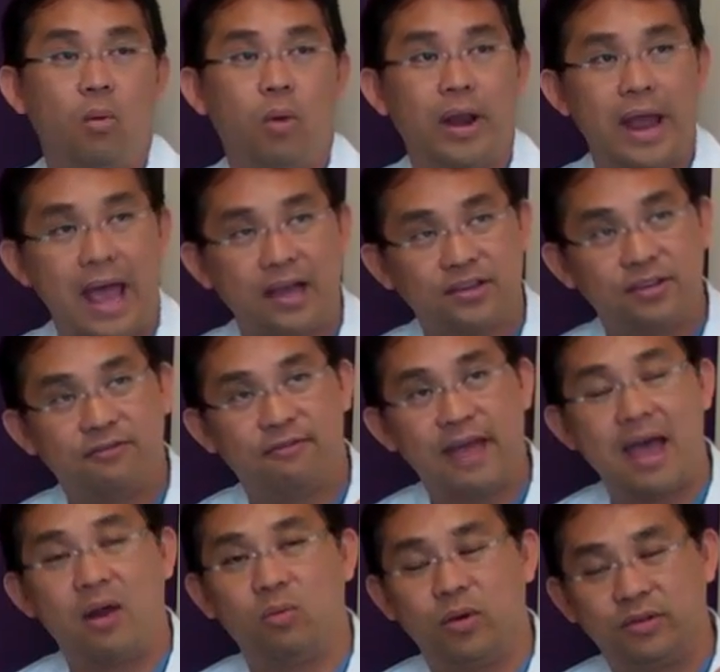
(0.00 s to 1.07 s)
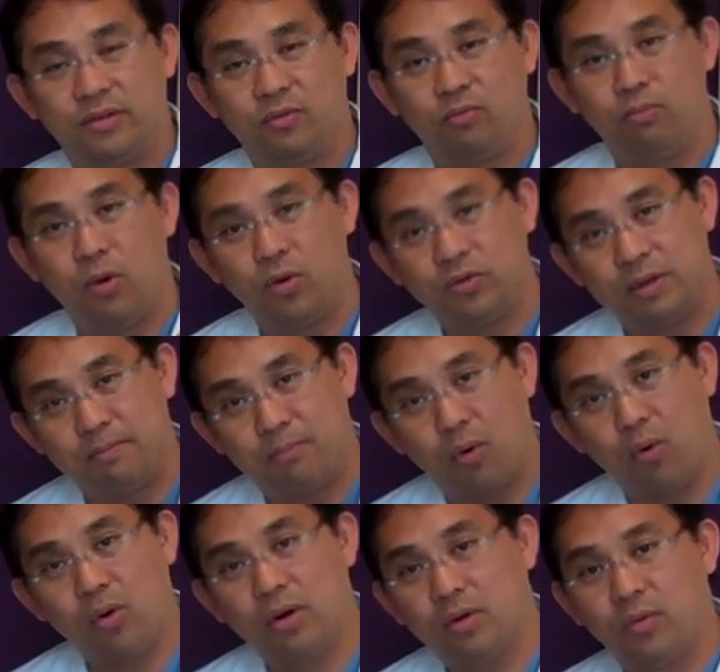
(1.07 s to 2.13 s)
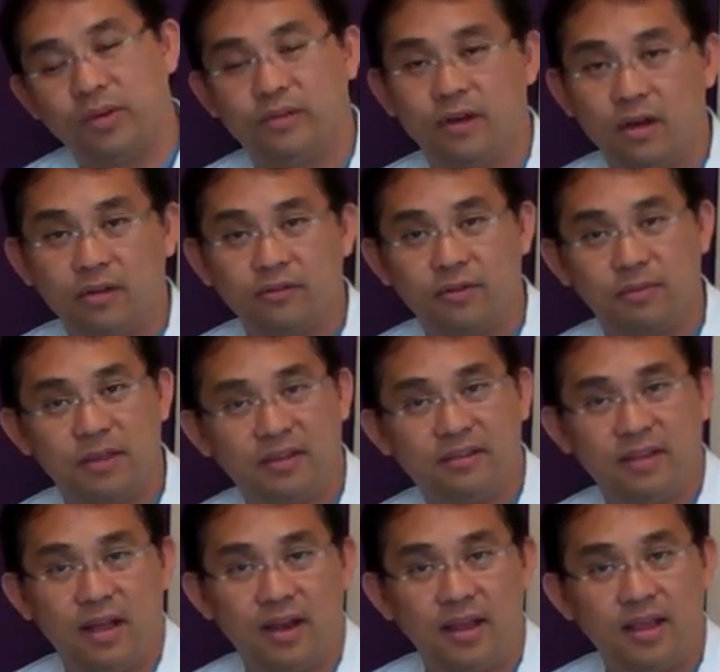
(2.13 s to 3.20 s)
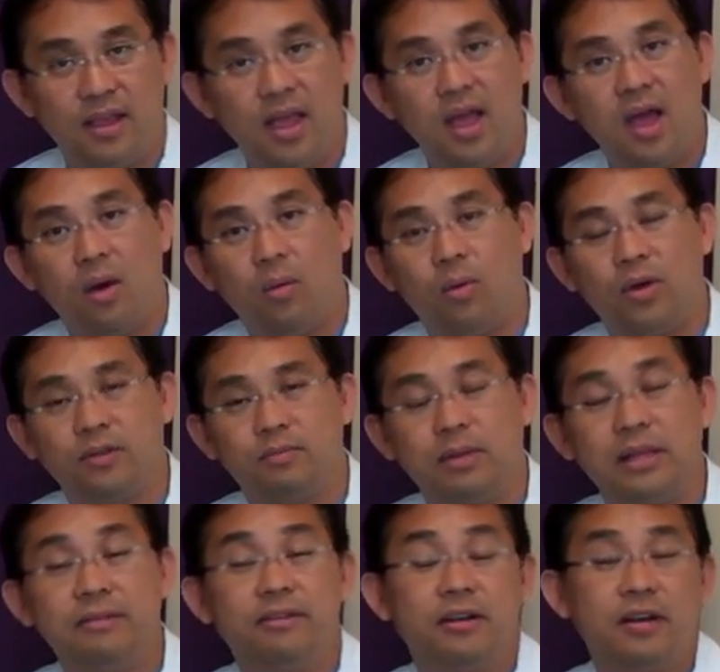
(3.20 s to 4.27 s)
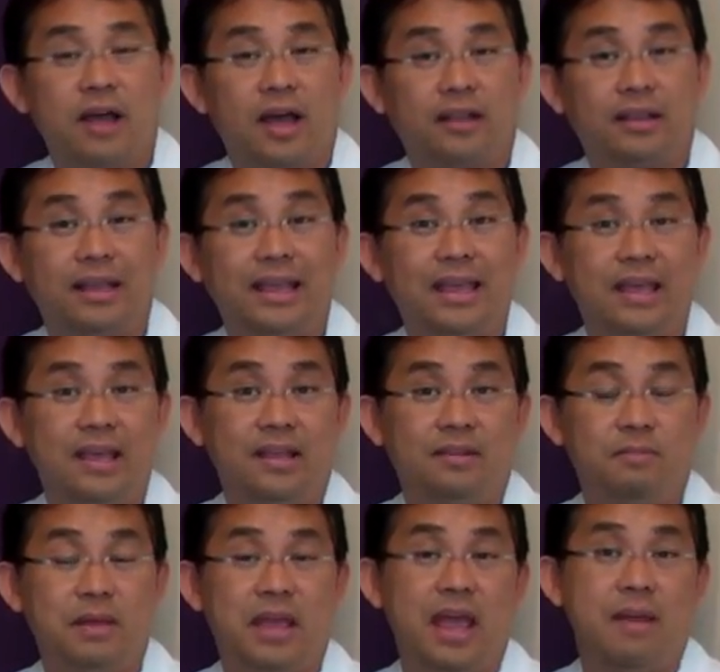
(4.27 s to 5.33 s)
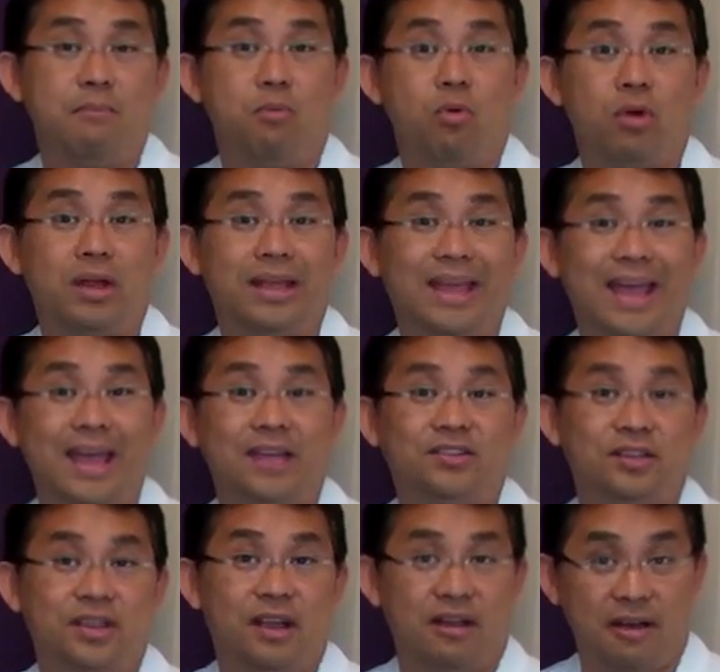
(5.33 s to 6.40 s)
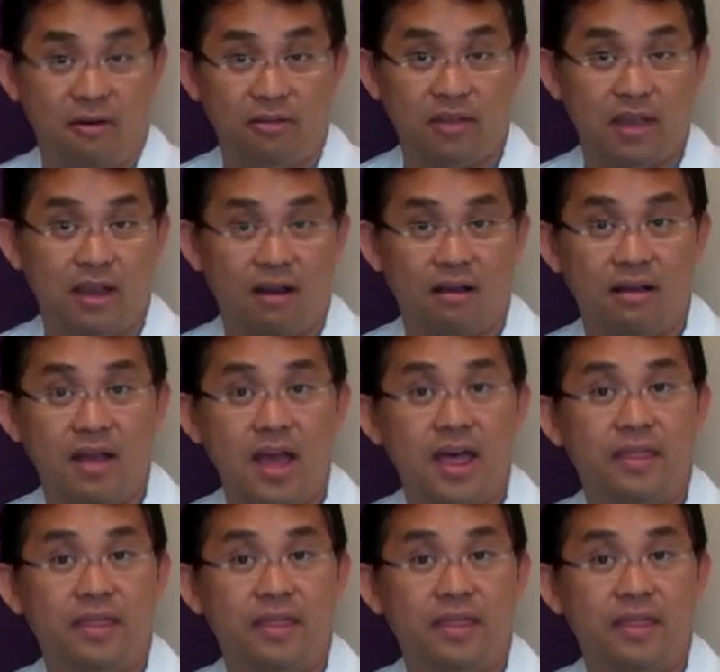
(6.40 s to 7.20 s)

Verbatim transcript: what I actually found was the most important result from the study was, believe it or not, the kids became more engaged in their health care.